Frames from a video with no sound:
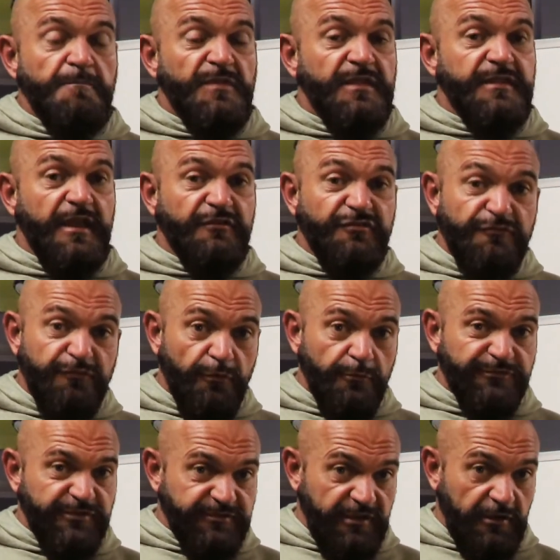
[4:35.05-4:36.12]
it actually
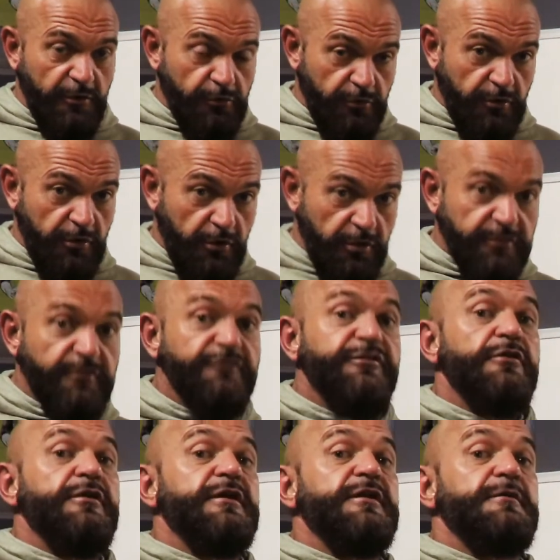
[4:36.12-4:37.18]
forms a gel or a clot, so
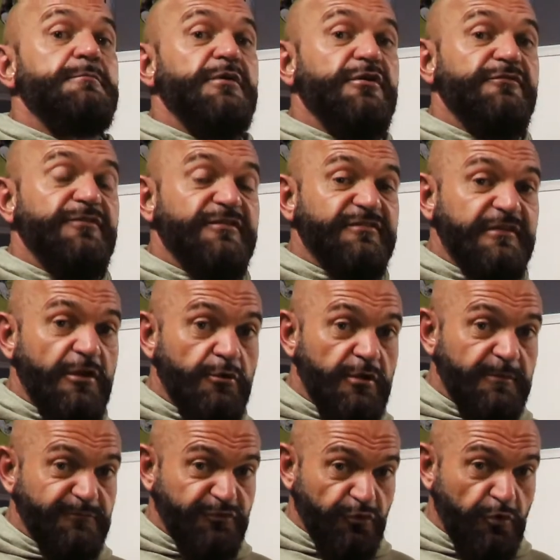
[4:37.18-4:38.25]
you get a bit of a slower
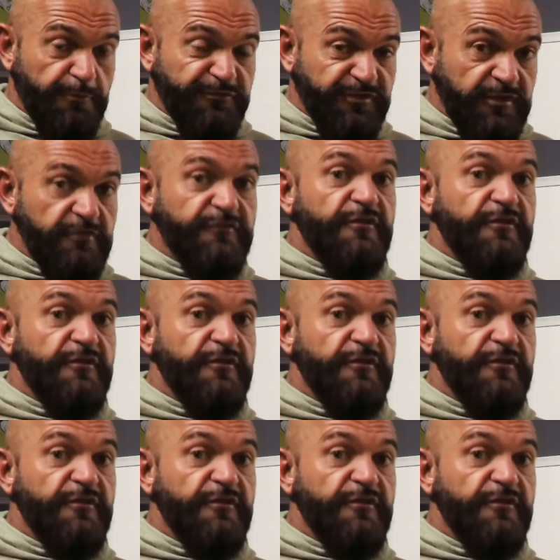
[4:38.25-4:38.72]
absorption,